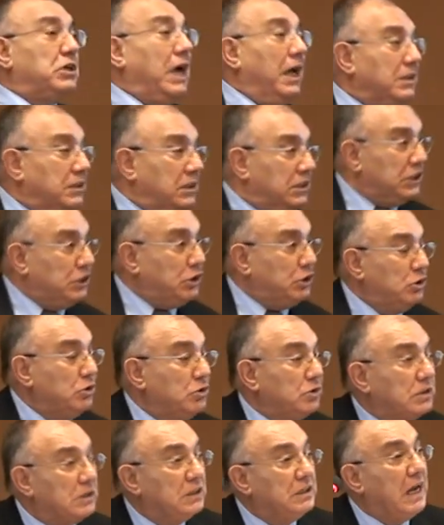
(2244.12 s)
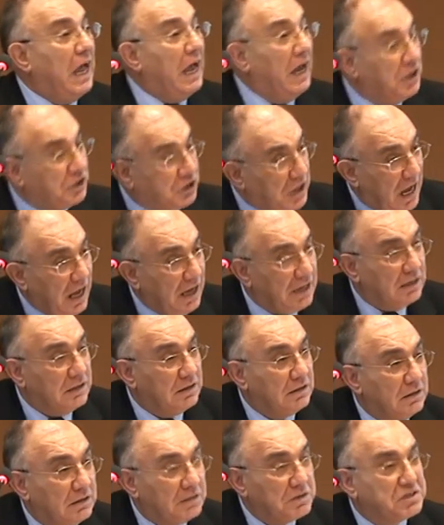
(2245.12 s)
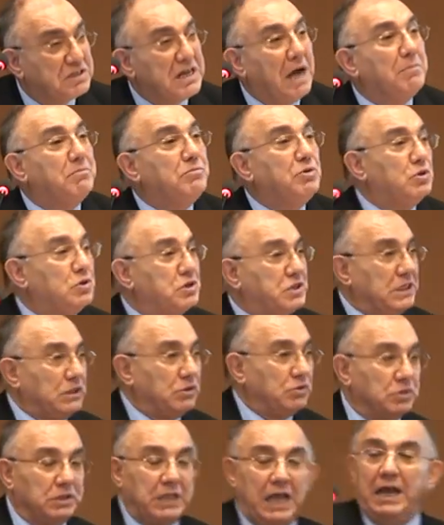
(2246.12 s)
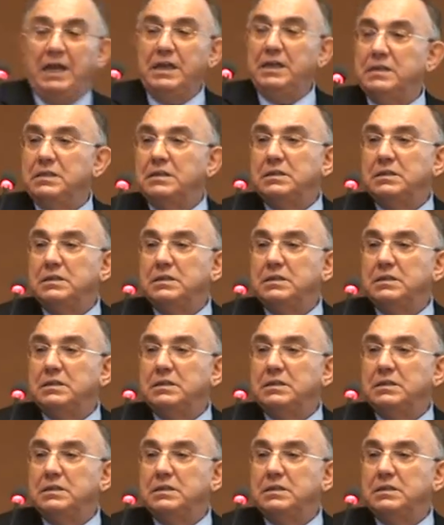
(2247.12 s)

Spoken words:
countries use in Asia, some using today,